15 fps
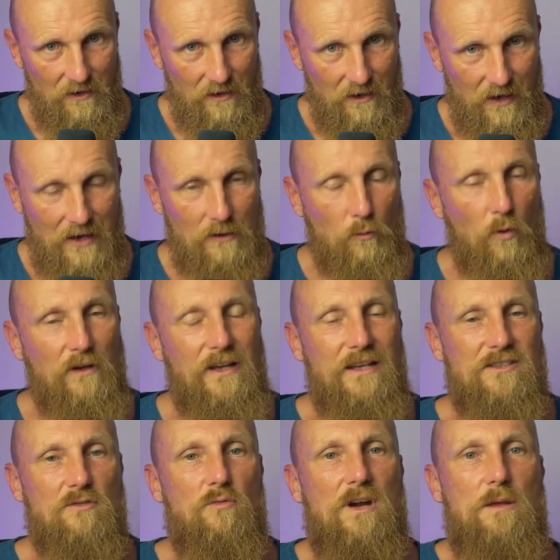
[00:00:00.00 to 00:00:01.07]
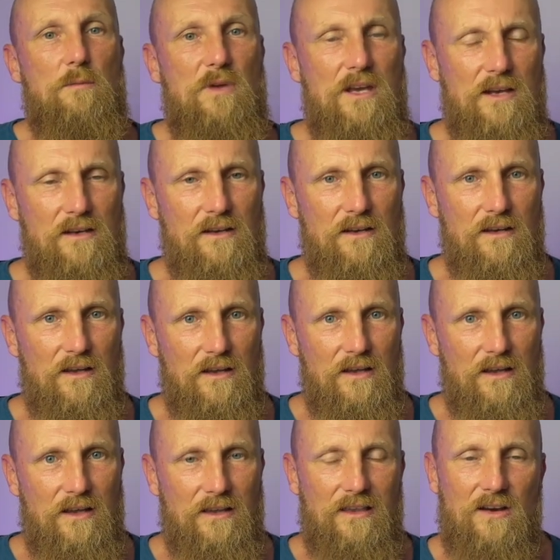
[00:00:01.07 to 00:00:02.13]
And what does it really mean?
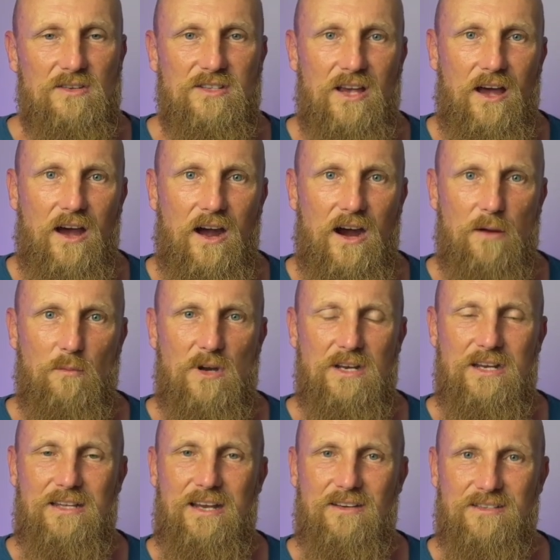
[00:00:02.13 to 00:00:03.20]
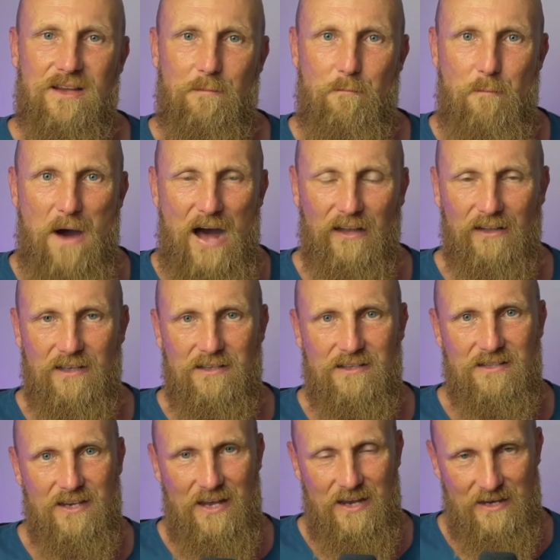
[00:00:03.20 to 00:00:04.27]
There's a harmony, there's a balance
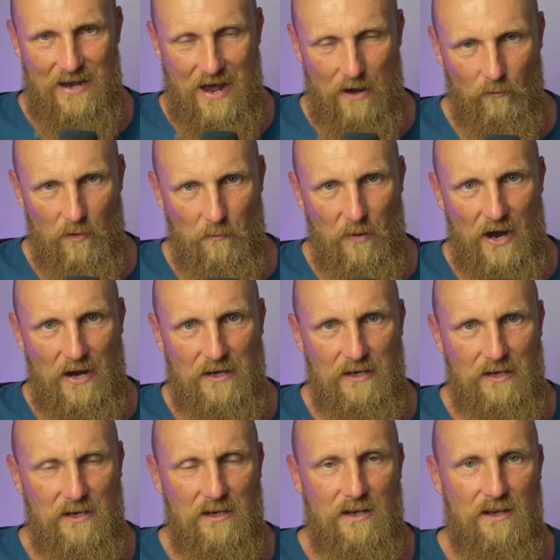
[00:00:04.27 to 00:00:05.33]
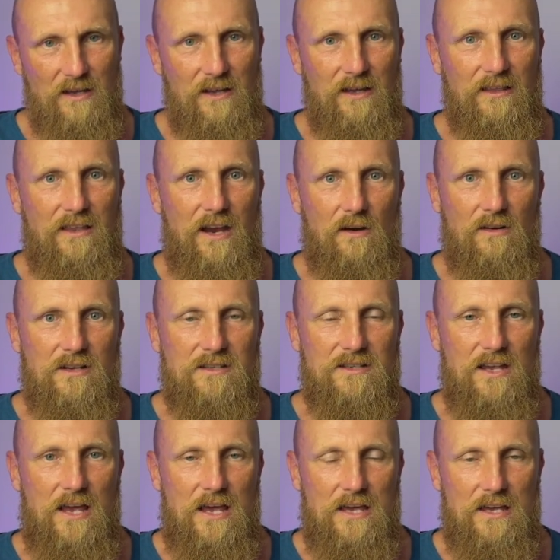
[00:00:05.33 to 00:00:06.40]
in our body. There is
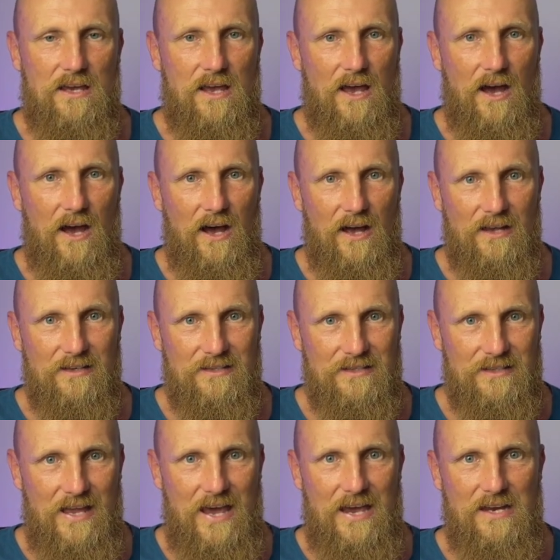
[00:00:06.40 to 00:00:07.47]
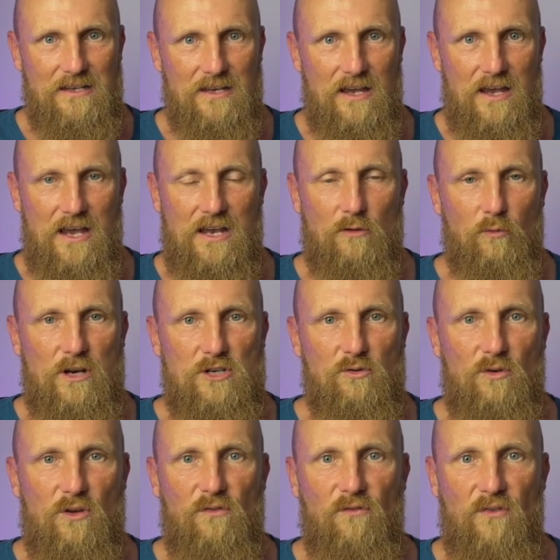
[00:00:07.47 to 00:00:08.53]
a state in which
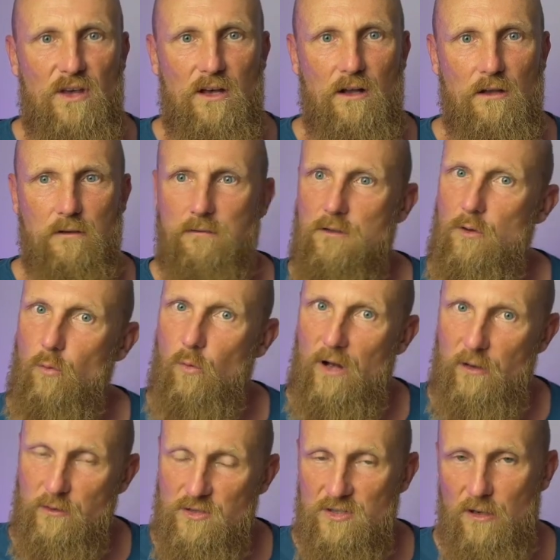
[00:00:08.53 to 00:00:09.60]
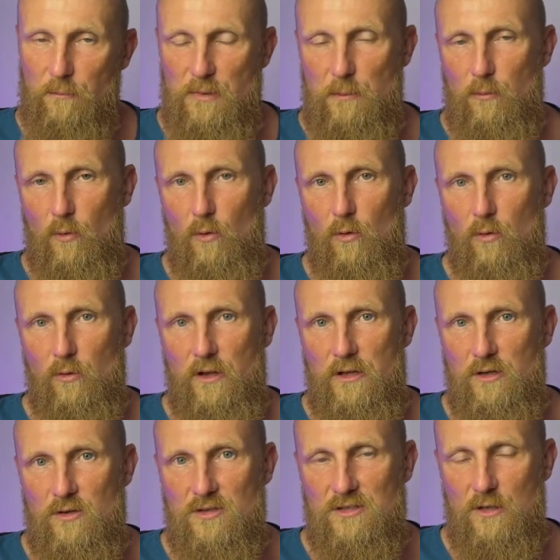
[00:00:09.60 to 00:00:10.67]
we feel, well, some people
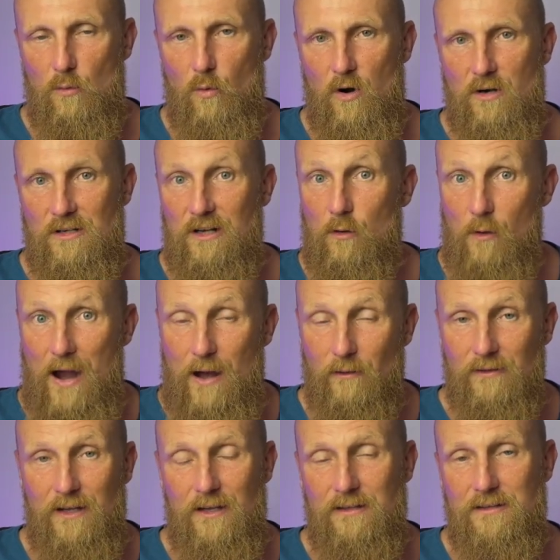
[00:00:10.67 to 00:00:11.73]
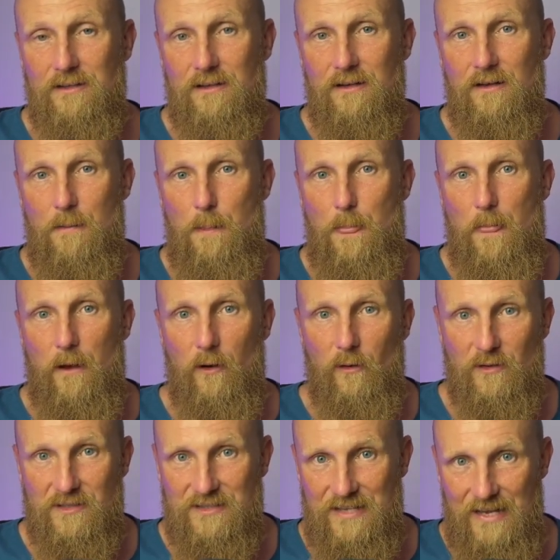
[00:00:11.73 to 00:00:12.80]
use the word grounded or
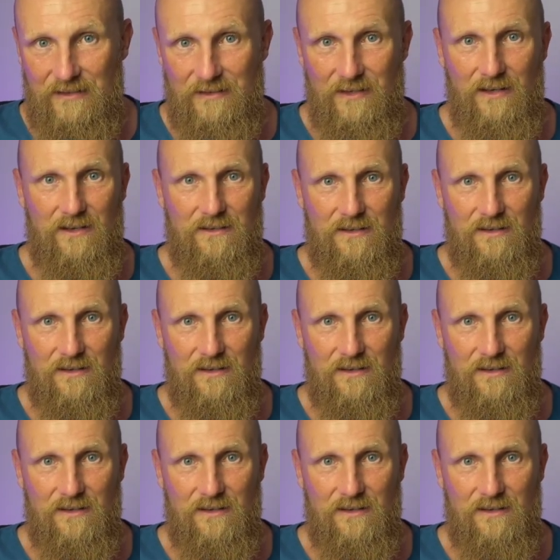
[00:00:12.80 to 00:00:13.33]
centered.